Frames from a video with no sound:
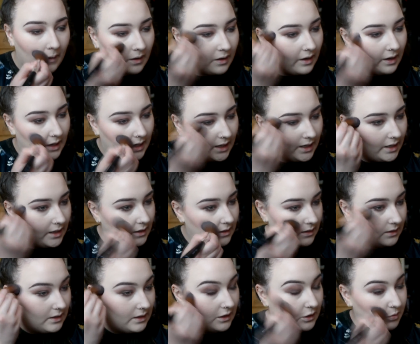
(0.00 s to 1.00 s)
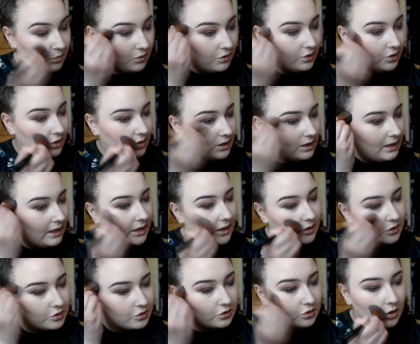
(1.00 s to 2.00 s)
And these blushes are like
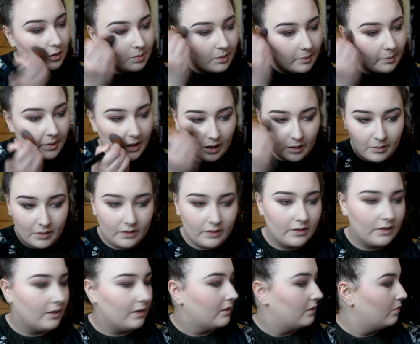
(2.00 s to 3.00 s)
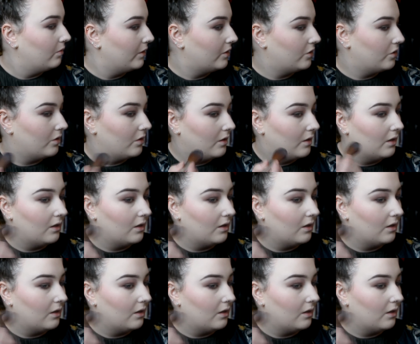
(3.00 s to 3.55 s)
super pigmented, which